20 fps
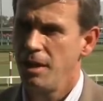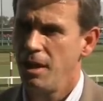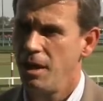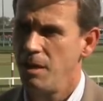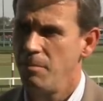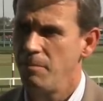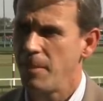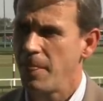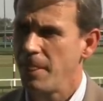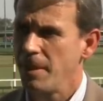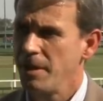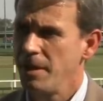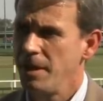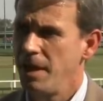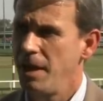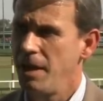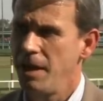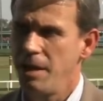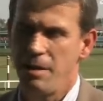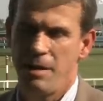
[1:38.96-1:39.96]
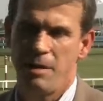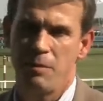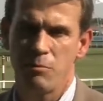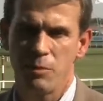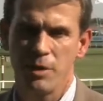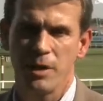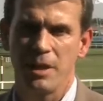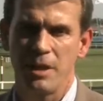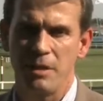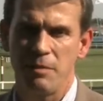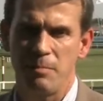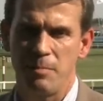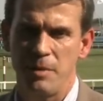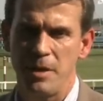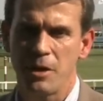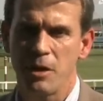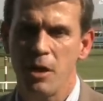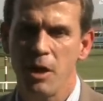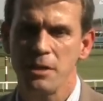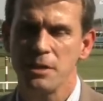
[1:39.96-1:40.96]
Um, and, and, really,
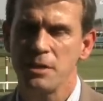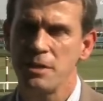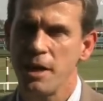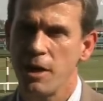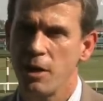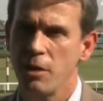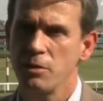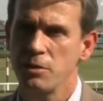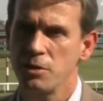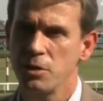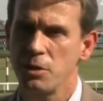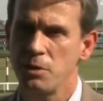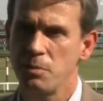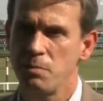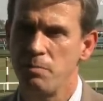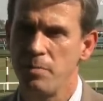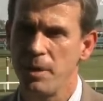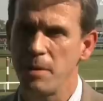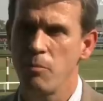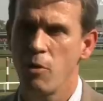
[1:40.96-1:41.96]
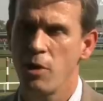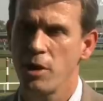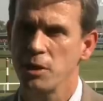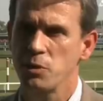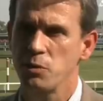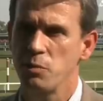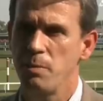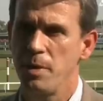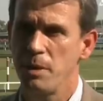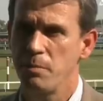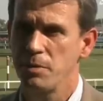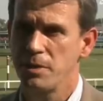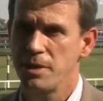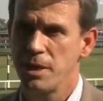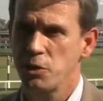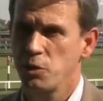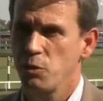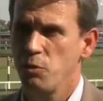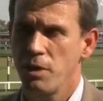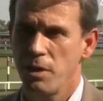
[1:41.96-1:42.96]
because they are such big markets with big
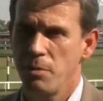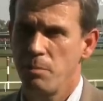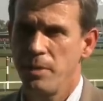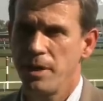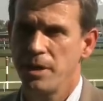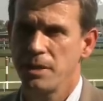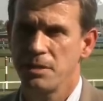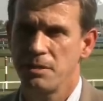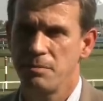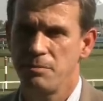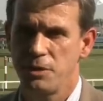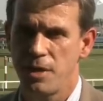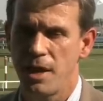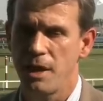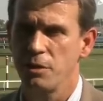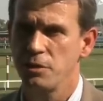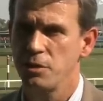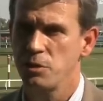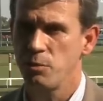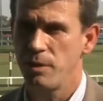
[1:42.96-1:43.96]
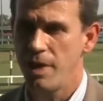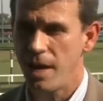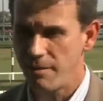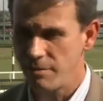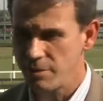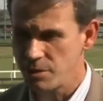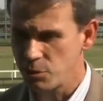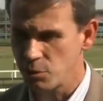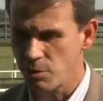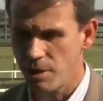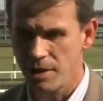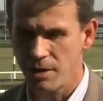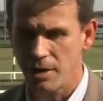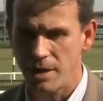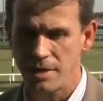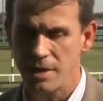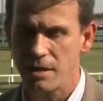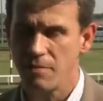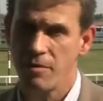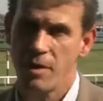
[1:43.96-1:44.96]
potential, one of the biggest challenges we have is trying to
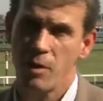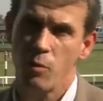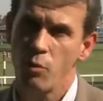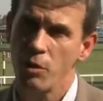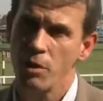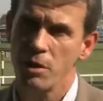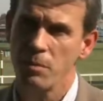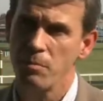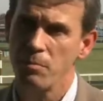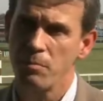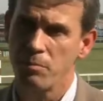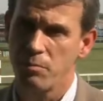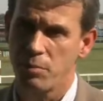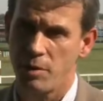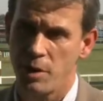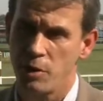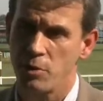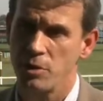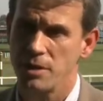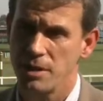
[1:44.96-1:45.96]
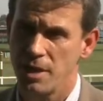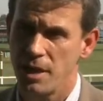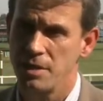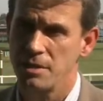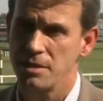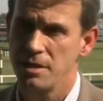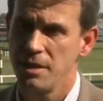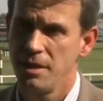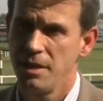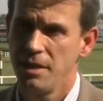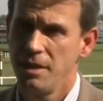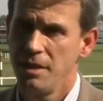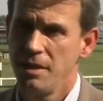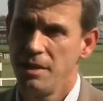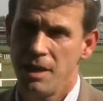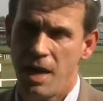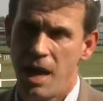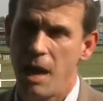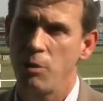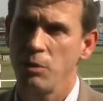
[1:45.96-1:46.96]
identify where to prioritize
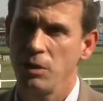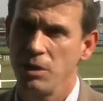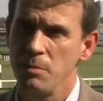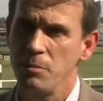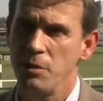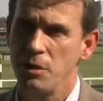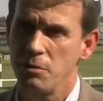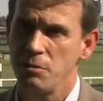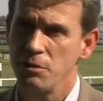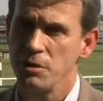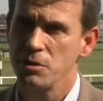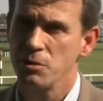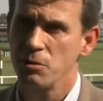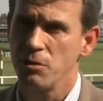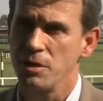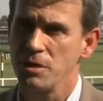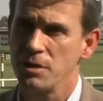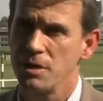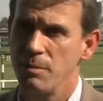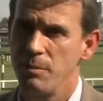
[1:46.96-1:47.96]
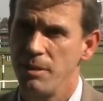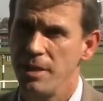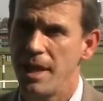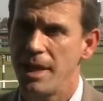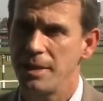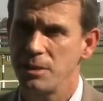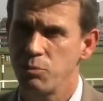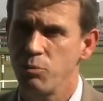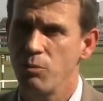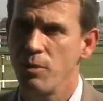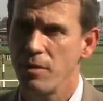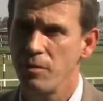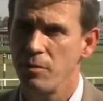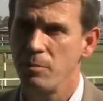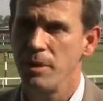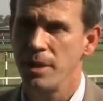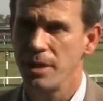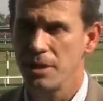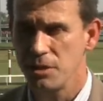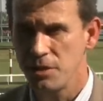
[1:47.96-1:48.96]
our limited resource. I mean, that's one of
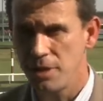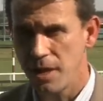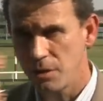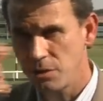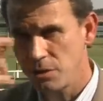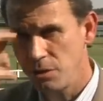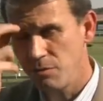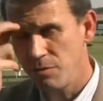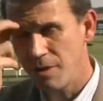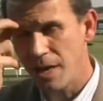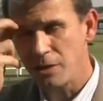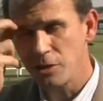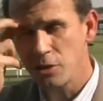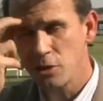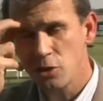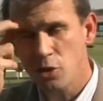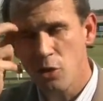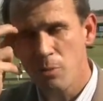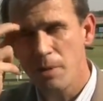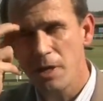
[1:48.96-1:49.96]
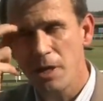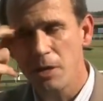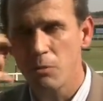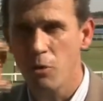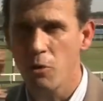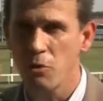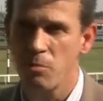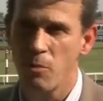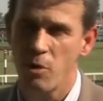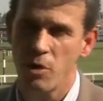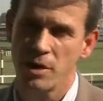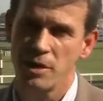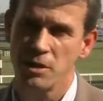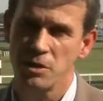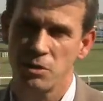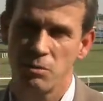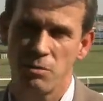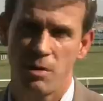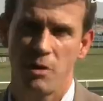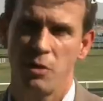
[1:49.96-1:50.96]
the biggest challenges. You've got so many growth
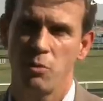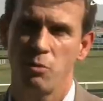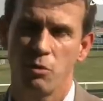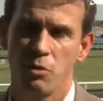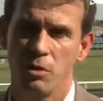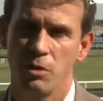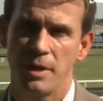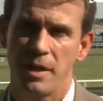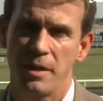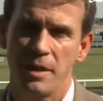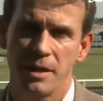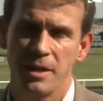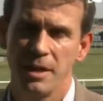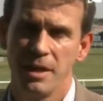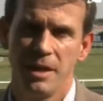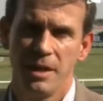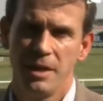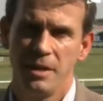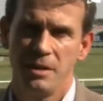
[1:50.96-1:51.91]
markets around the world. I think